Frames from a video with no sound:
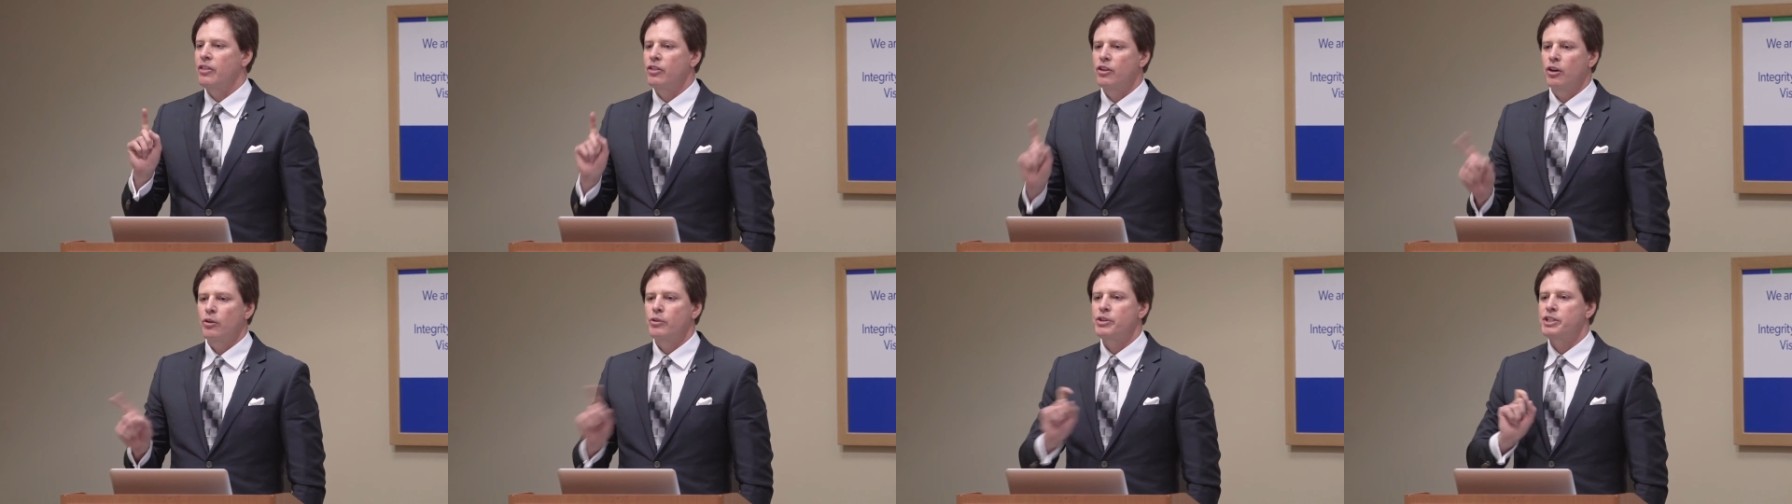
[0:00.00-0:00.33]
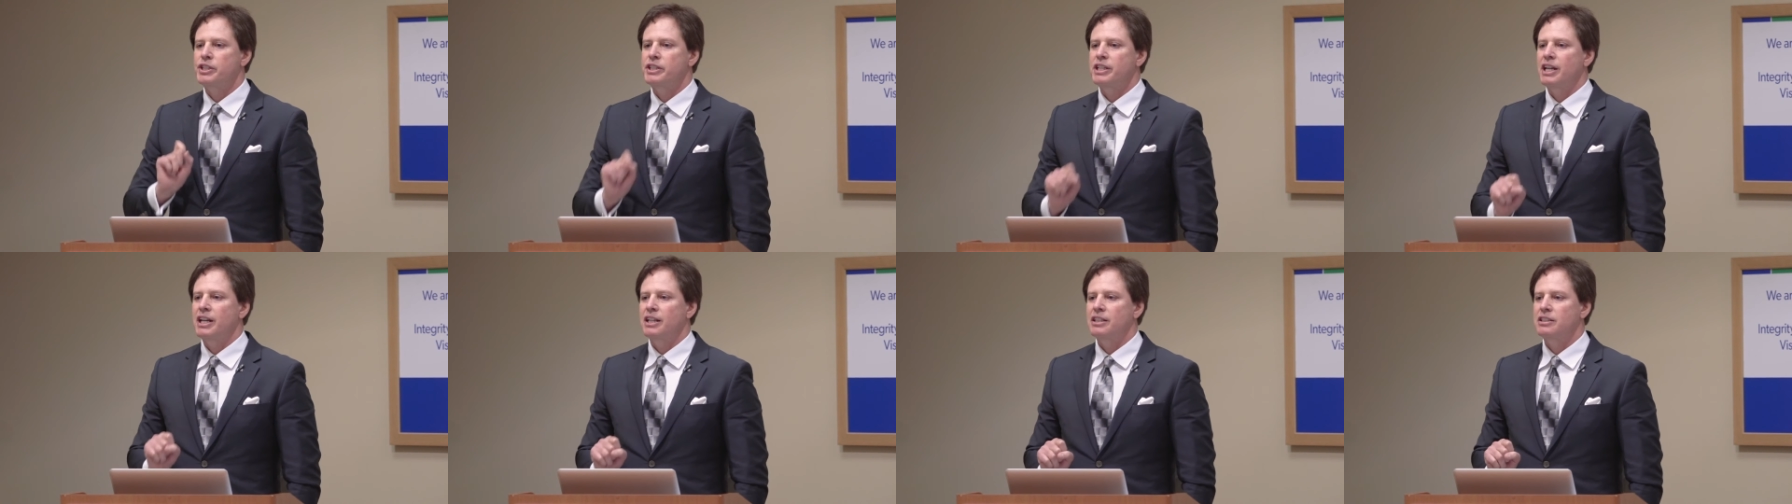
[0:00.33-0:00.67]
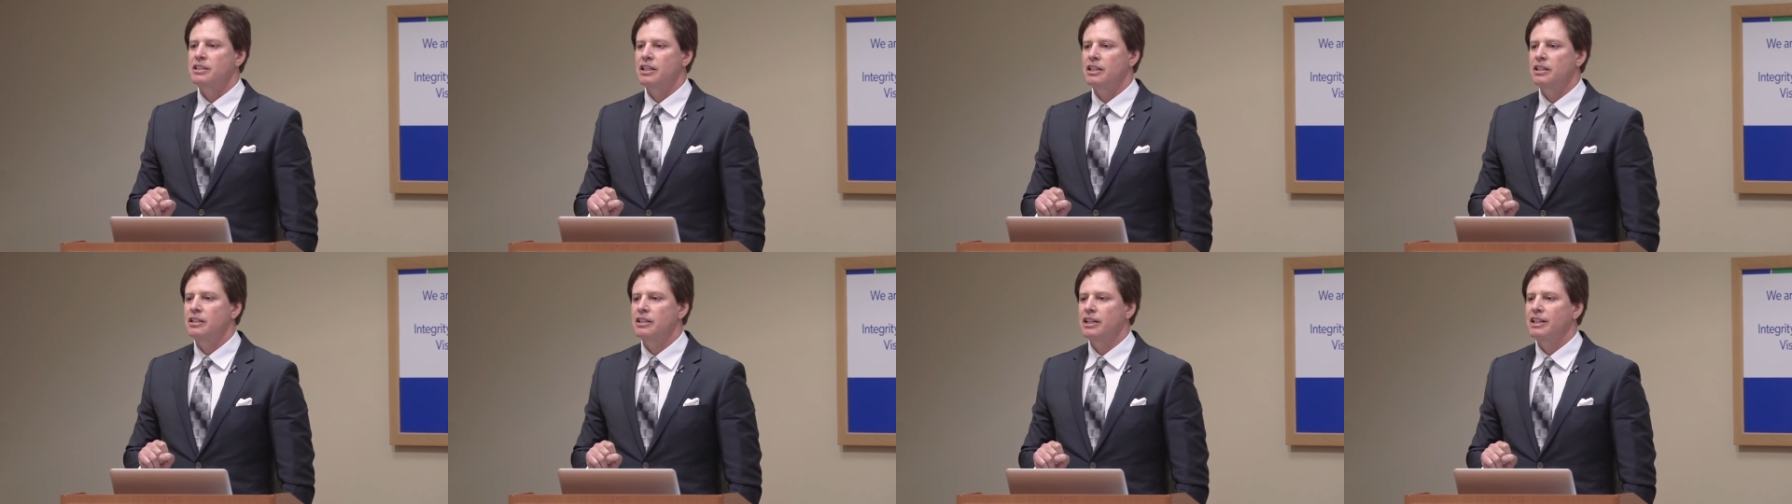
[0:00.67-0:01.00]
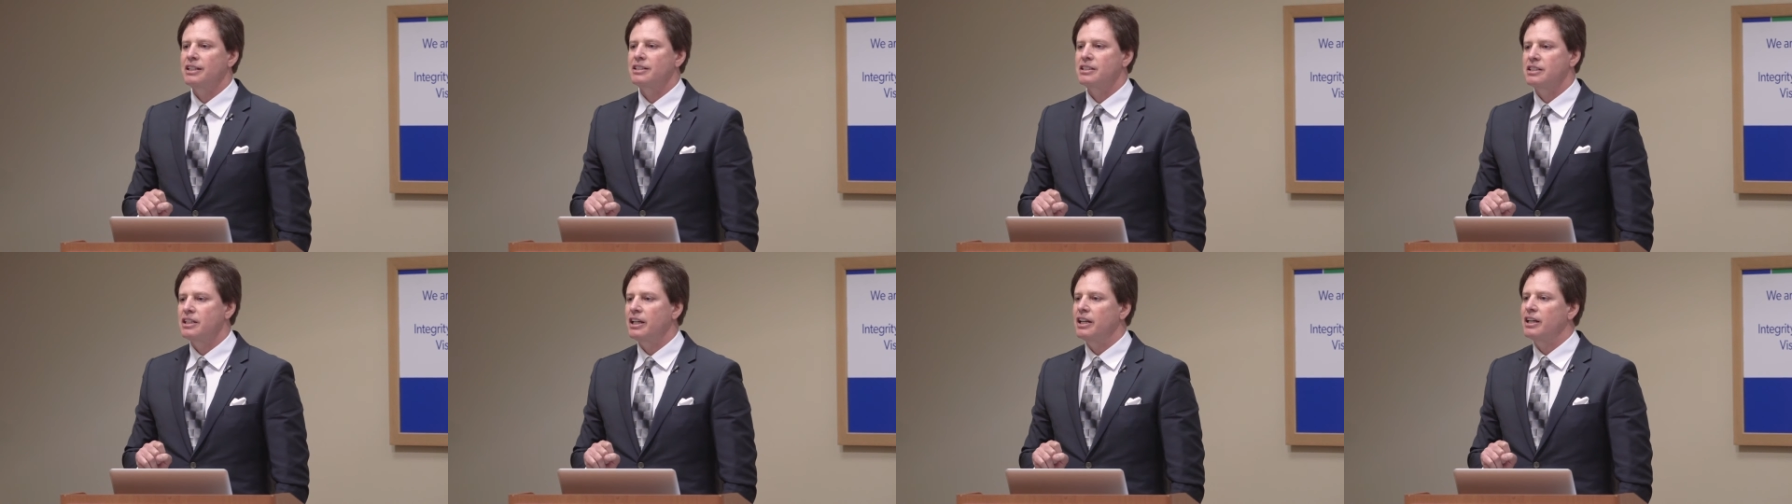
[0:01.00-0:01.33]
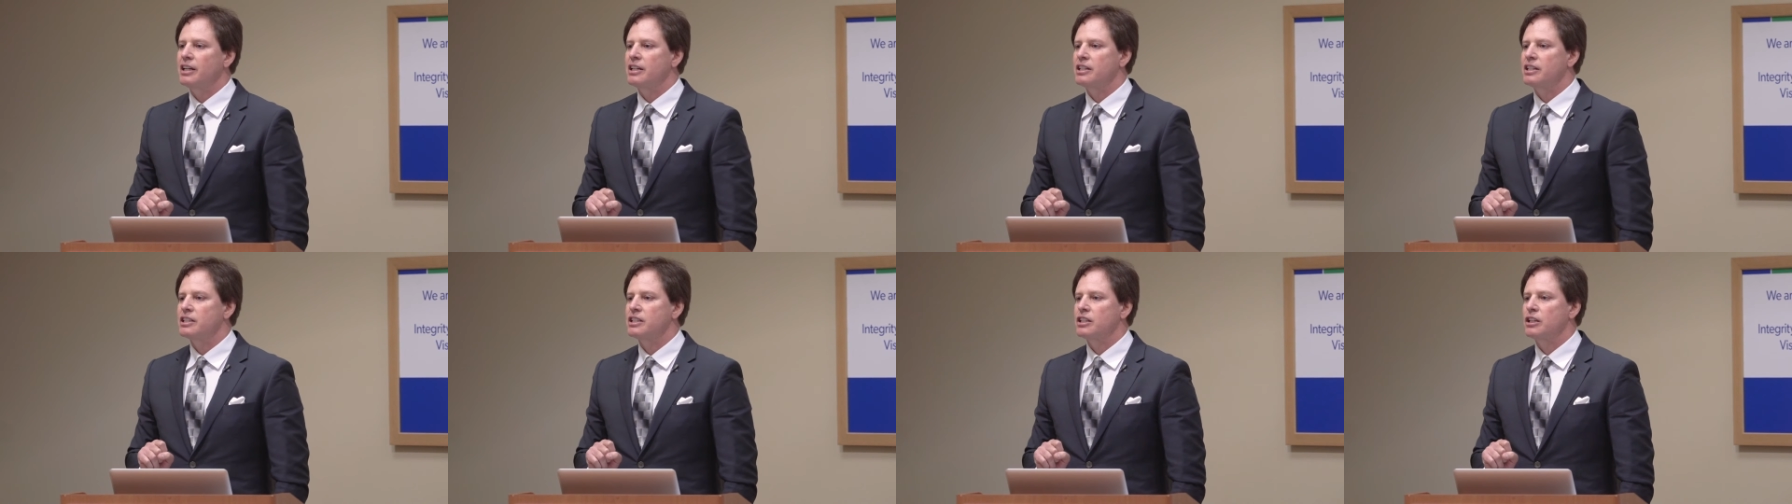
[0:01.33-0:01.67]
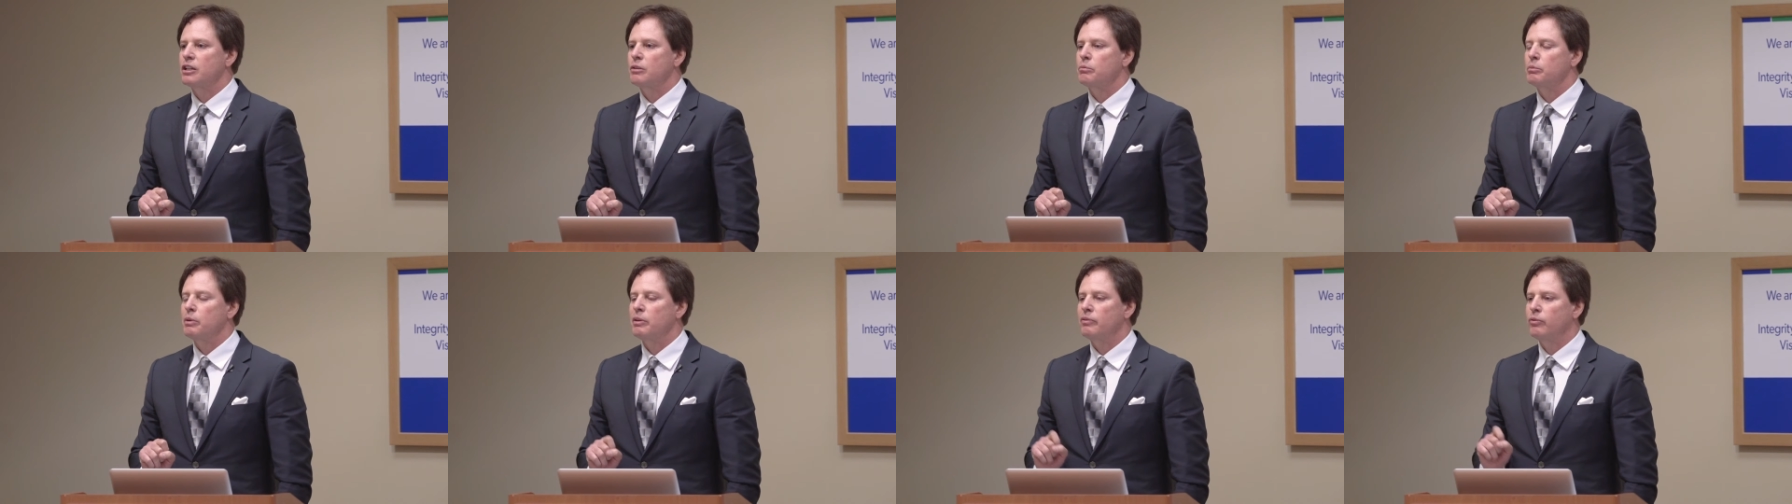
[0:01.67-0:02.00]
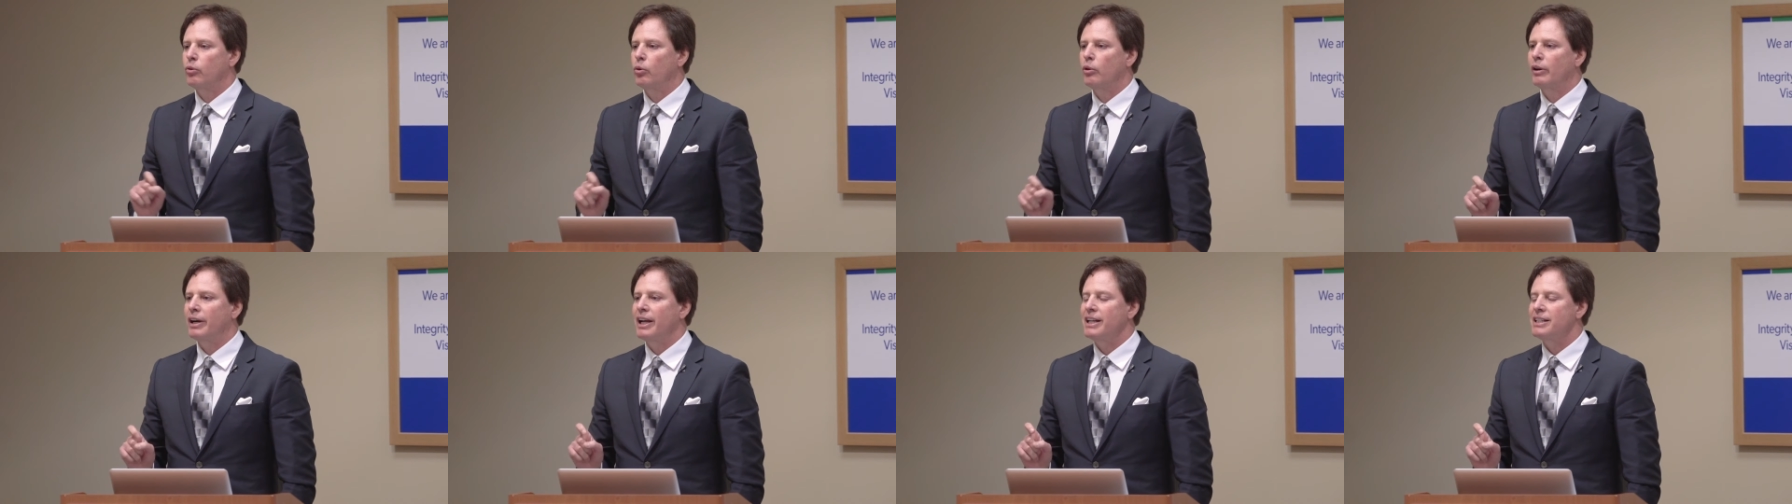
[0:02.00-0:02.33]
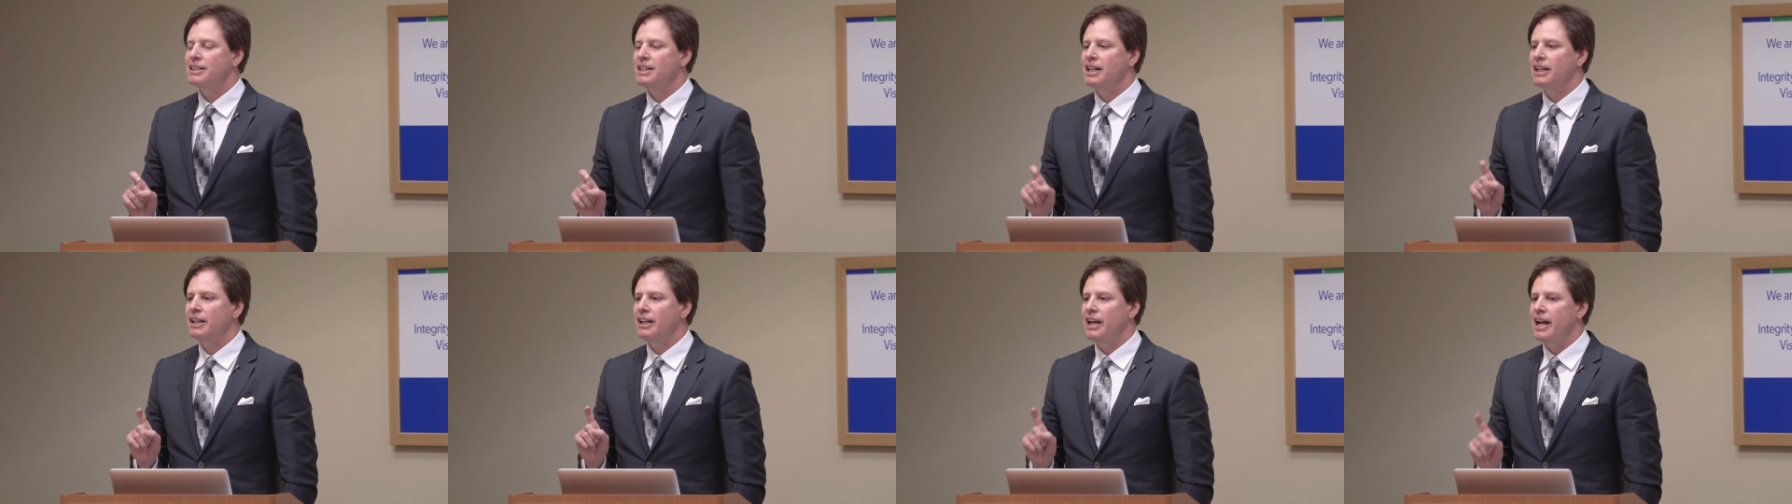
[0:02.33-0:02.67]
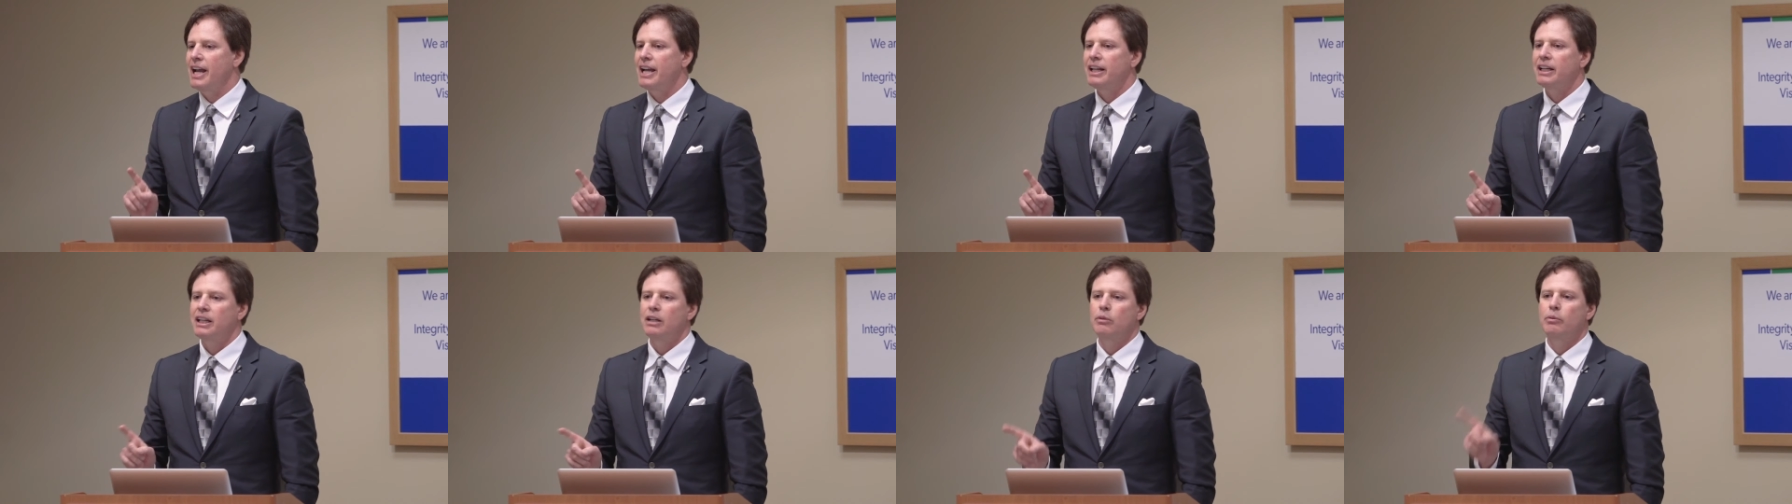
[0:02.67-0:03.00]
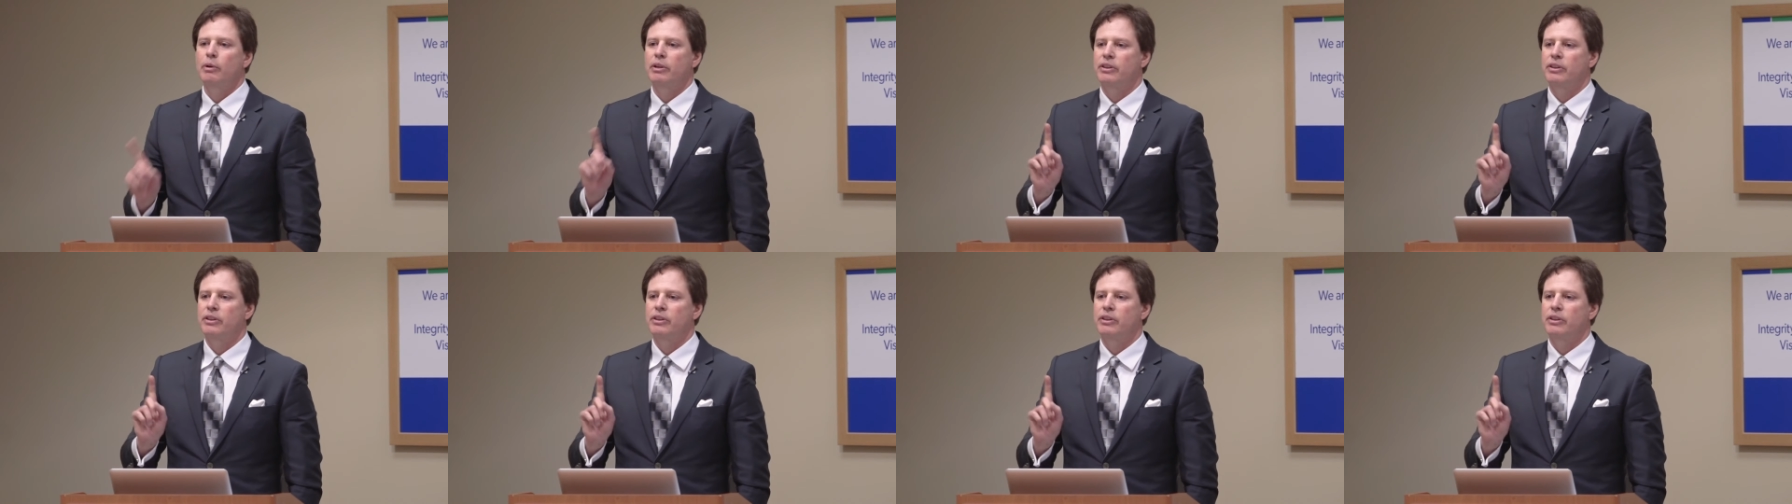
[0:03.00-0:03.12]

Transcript: And those things didn't exist before 1880,